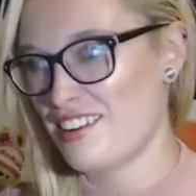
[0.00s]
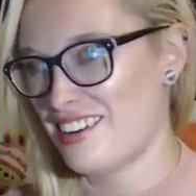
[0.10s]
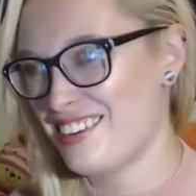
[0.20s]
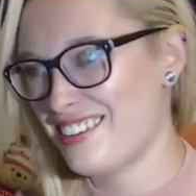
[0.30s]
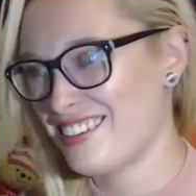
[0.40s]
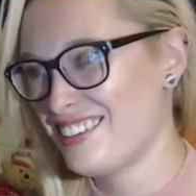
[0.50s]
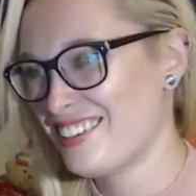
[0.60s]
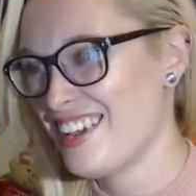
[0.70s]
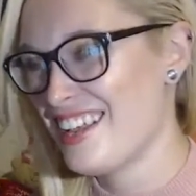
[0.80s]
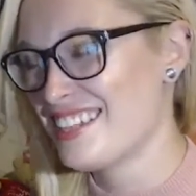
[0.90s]

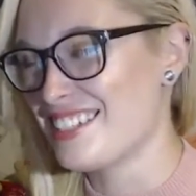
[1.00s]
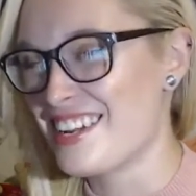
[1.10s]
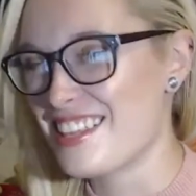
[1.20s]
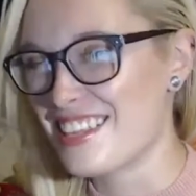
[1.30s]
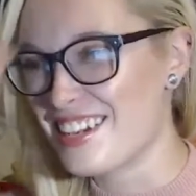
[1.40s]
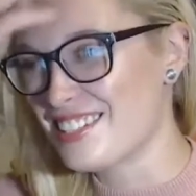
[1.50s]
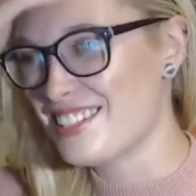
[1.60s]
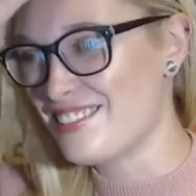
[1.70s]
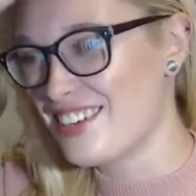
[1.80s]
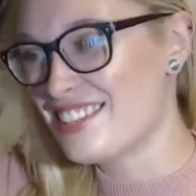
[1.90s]
Is there anything
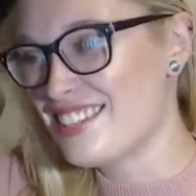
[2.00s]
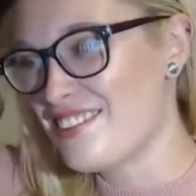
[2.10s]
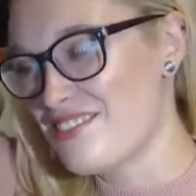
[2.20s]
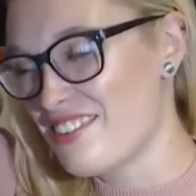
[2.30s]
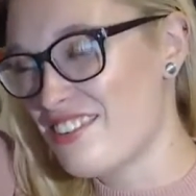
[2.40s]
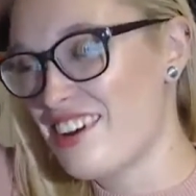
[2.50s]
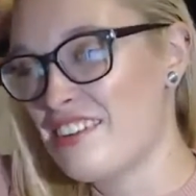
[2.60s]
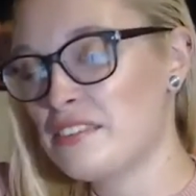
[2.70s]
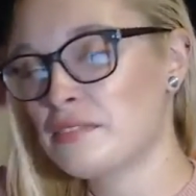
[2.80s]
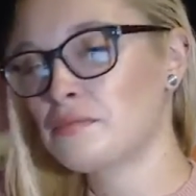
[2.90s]
else you want to say before we
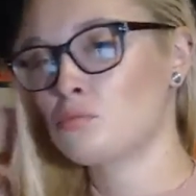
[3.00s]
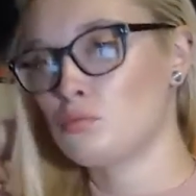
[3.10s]
go?